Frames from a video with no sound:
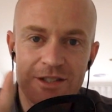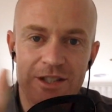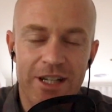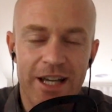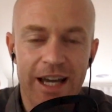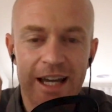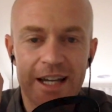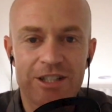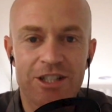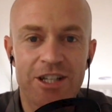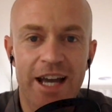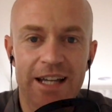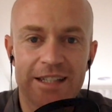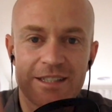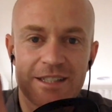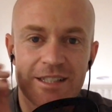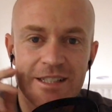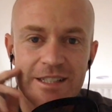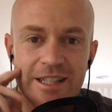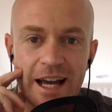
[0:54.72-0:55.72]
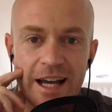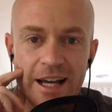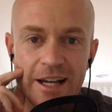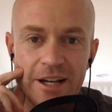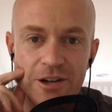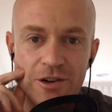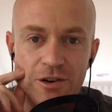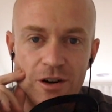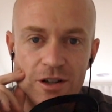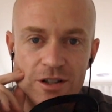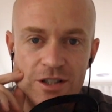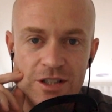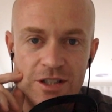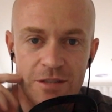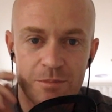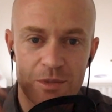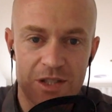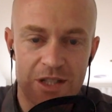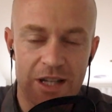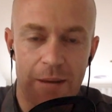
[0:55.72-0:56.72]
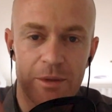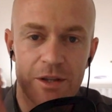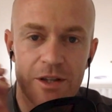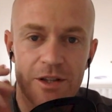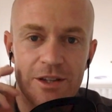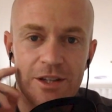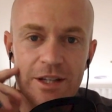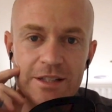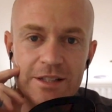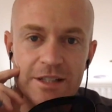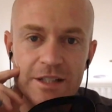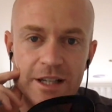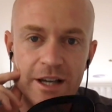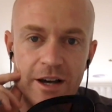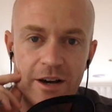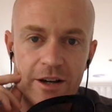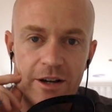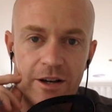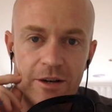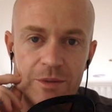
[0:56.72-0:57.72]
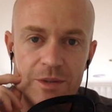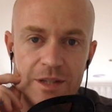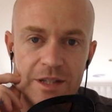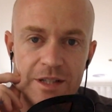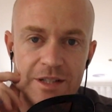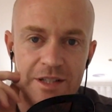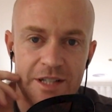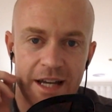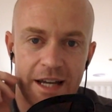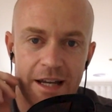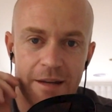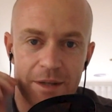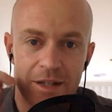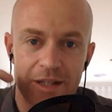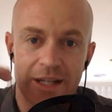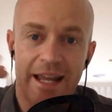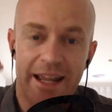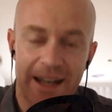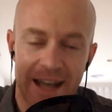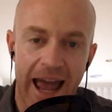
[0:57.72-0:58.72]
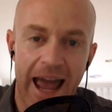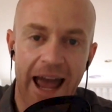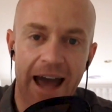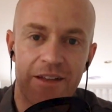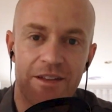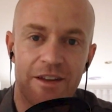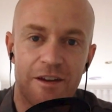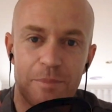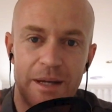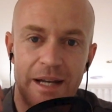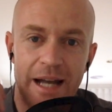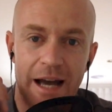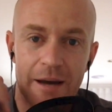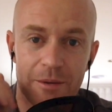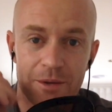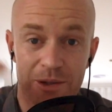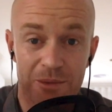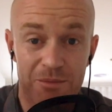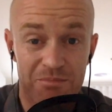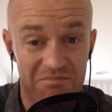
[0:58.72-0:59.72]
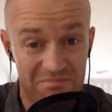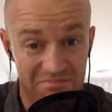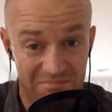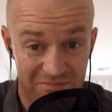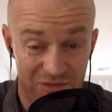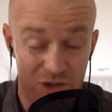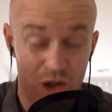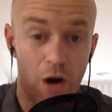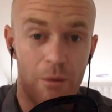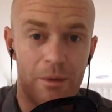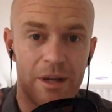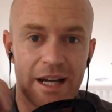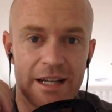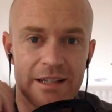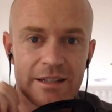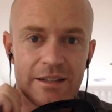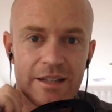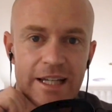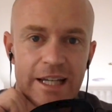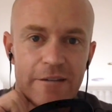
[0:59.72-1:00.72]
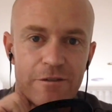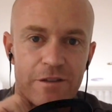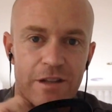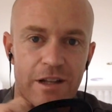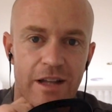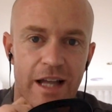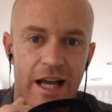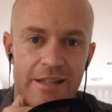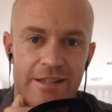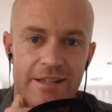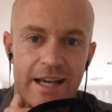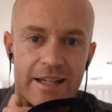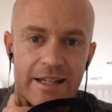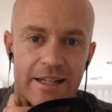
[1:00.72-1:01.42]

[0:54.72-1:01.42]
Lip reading: Do you get a chance to stay across some of the things that are going on with this team and how they've been able to dominate the league for the last